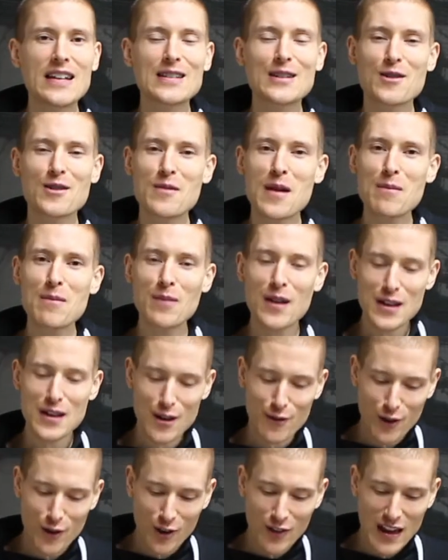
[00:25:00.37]
so remember
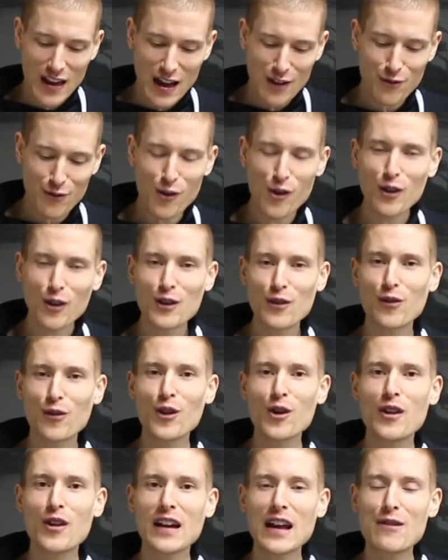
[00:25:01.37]
you've got that 4 on the
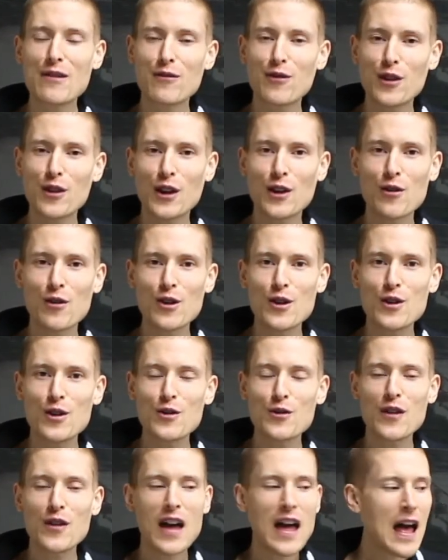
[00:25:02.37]
floor again for the
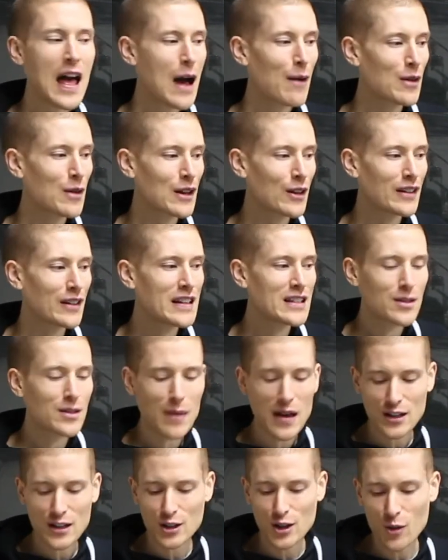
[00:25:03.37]
groove, and we need to
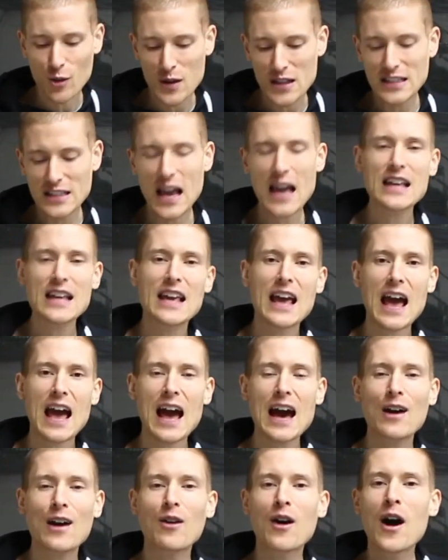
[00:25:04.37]
make sure we take it
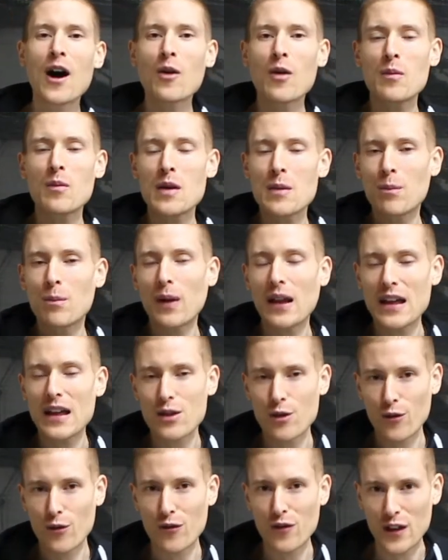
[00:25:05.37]
out when we play
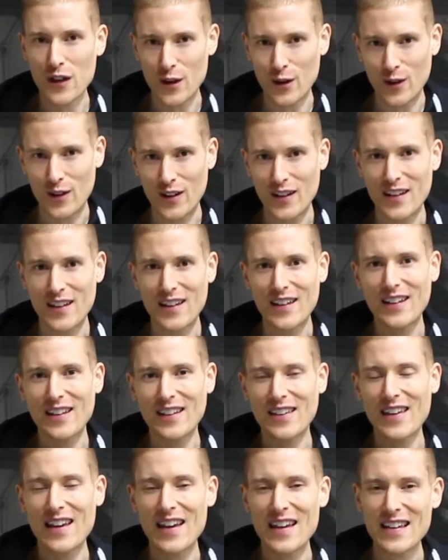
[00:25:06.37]
the fill.
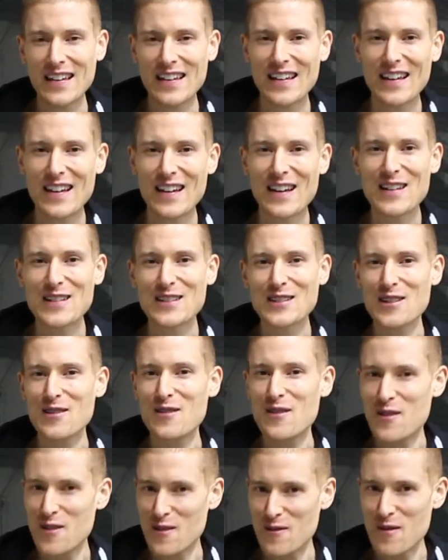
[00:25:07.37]
Okay,
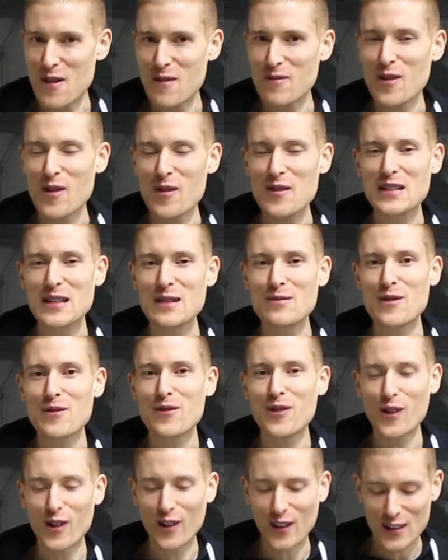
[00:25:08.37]
so remember what we said
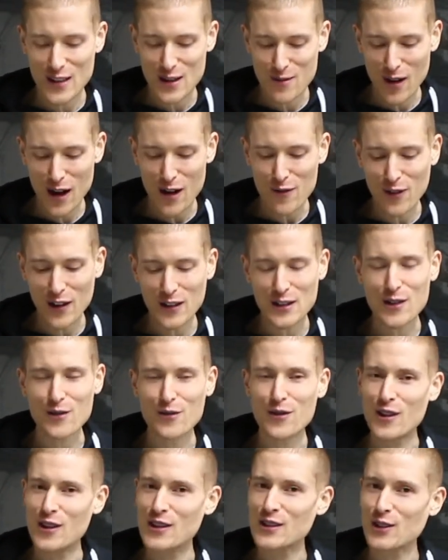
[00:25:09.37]
before, you might find your
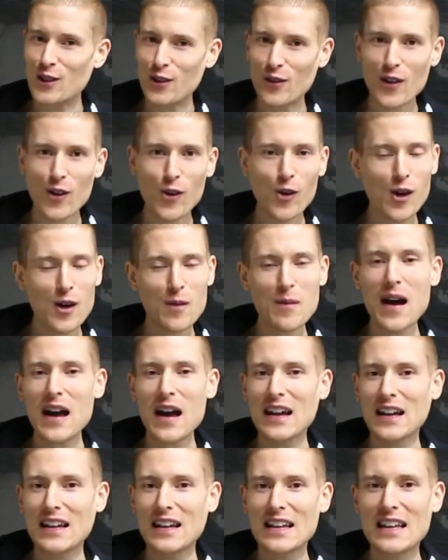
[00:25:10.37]
foot sort of
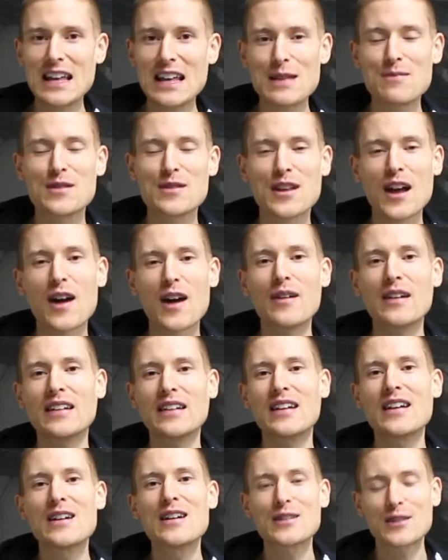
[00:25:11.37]
automatically keeps
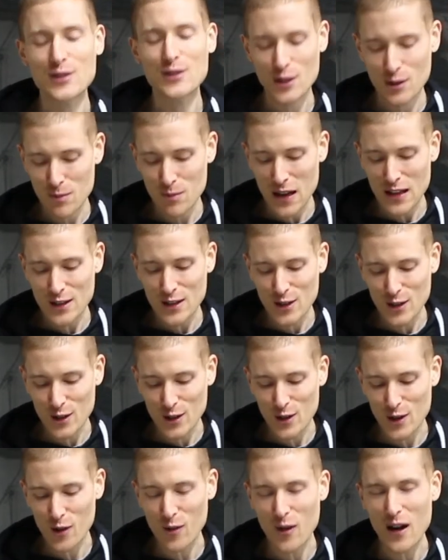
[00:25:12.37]
going. So just make sure
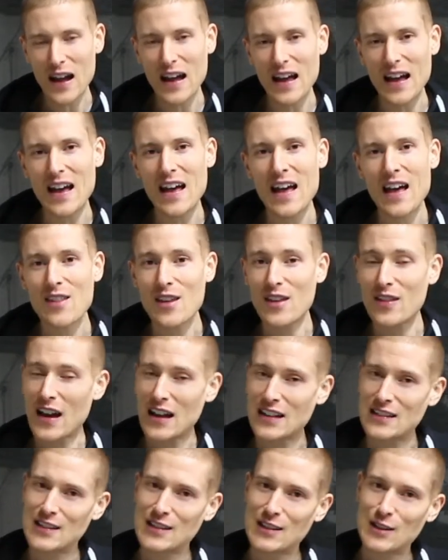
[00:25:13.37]
you're aware that
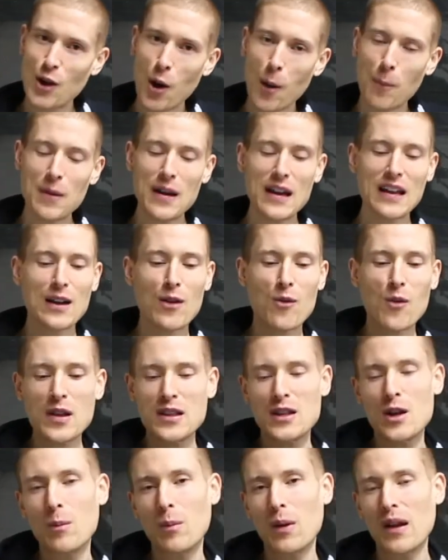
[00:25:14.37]
that's stopping
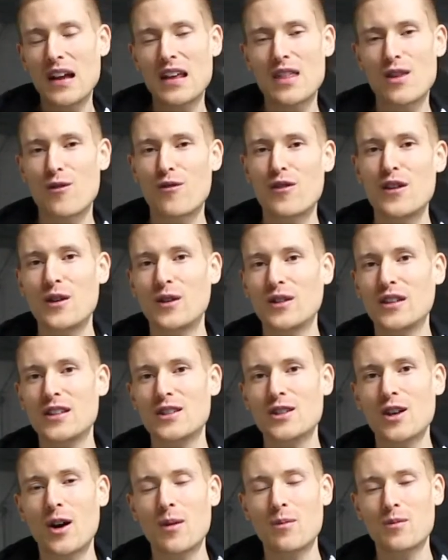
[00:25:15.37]
when you play the fill on the
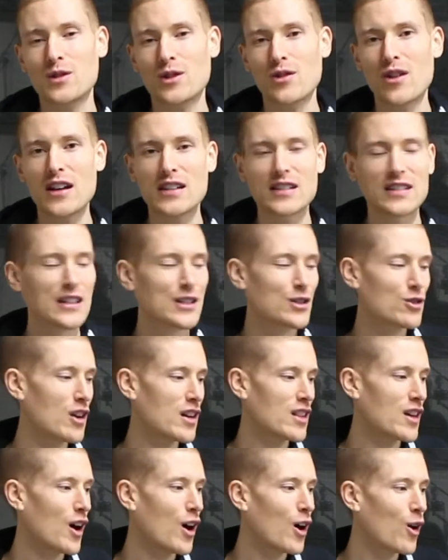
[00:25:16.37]
toms. Alright, so let's
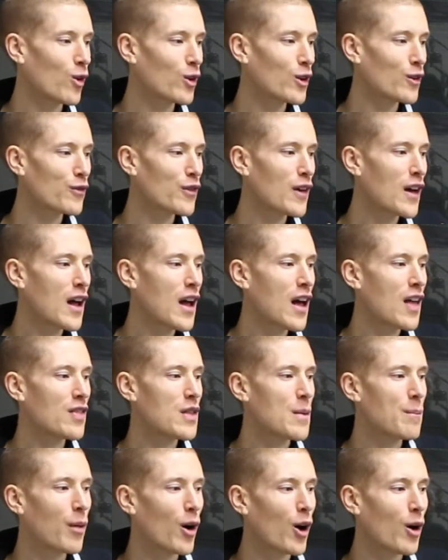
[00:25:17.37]
try the whole of
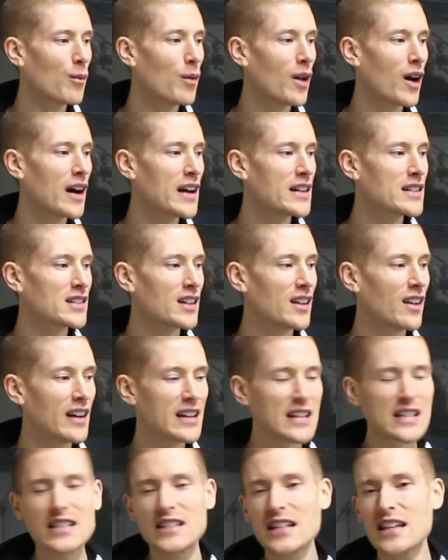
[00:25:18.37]
the bottom line. So
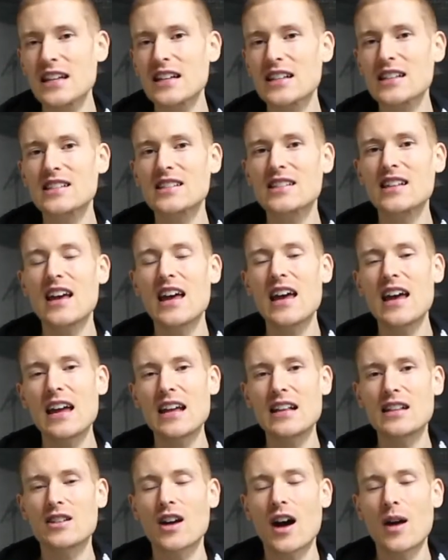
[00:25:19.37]
line 6
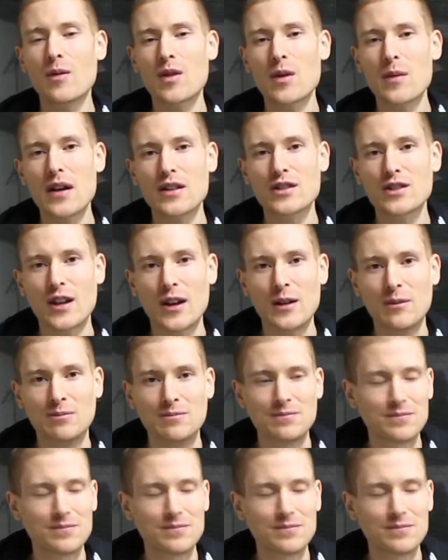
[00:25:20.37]
in time with the metronome.